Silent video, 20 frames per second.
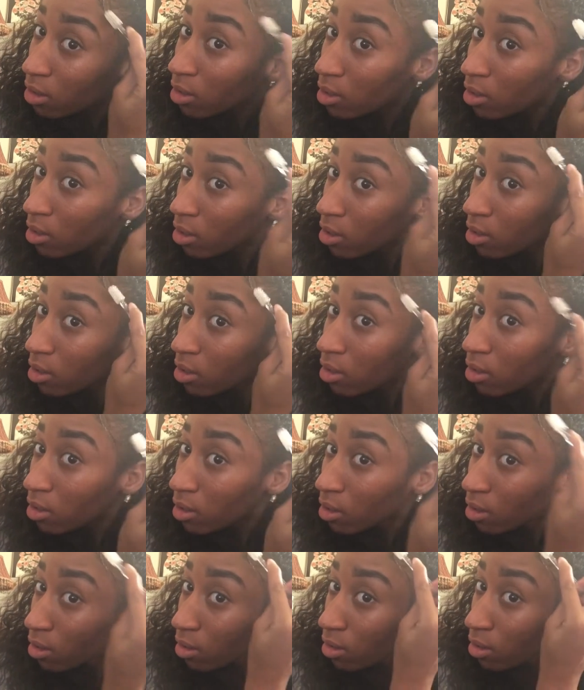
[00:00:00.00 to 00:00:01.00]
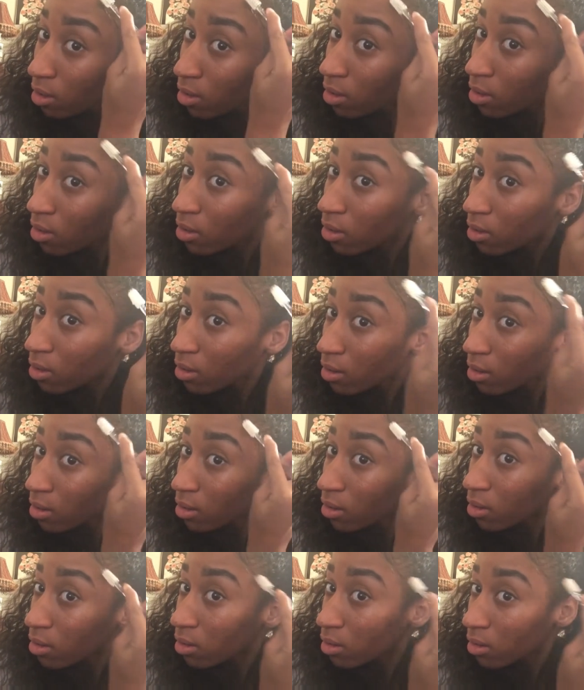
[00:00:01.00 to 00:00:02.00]

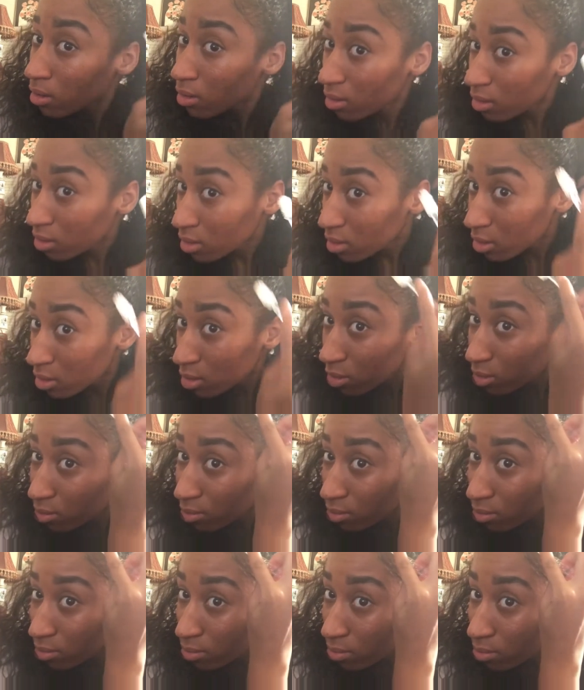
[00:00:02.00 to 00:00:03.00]
No one is speaking in this clip.